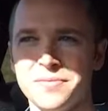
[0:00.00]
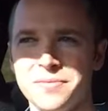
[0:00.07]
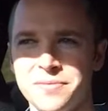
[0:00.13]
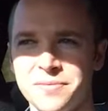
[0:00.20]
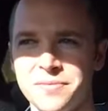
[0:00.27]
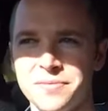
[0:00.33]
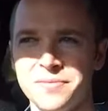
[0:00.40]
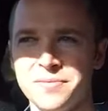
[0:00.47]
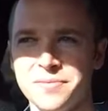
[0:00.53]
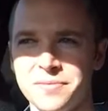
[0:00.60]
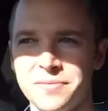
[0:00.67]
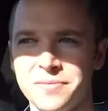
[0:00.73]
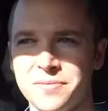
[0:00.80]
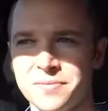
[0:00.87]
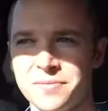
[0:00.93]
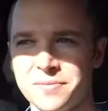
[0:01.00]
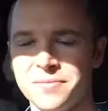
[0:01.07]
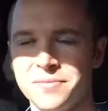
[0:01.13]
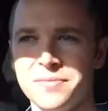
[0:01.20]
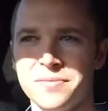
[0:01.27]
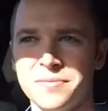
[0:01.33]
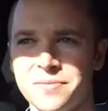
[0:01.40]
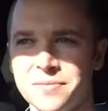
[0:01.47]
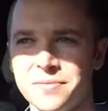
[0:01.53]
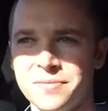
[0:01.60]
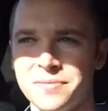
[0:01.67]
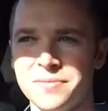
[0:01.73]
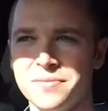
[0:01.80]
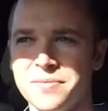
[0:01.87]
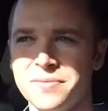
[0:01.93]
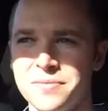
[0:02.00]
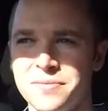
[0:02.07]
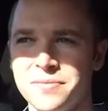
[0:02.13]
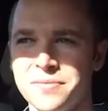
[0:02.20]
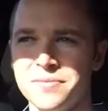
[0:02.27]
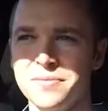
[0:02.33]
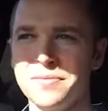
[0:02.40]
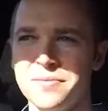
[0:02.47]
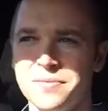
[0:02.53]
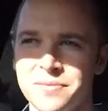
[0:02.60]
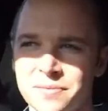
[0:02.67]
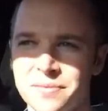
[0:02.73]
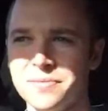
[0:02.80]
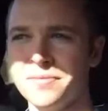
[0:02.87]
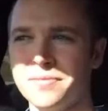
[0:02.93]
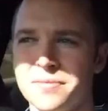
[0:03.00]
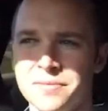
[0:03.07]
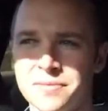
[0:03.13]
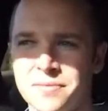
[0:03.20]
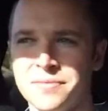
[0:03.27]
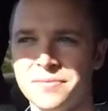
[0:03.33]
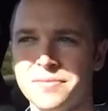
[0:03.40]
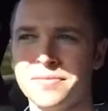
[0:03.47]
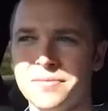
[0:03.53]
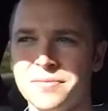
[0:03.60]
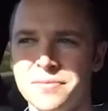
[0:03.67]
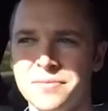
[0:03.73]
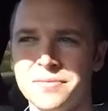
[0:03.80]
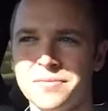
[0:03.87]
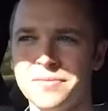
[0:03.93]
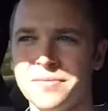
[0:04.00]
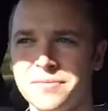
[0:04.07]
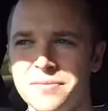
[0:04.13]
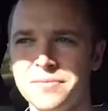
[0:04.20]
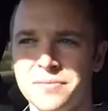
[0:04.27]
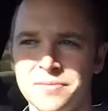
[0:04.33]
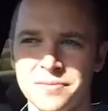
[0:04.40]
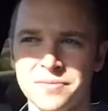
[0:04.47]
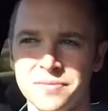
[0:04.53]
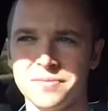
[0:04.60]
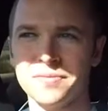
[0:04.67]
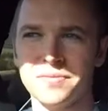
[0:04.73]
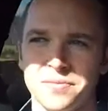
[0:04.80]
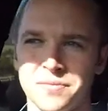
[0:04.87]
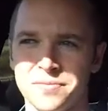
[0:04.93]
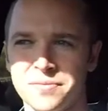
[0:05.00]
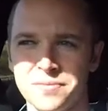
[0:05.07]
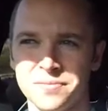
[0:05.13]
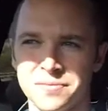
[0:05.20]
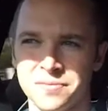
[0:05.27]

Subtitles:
No words are spoken by the person on screen.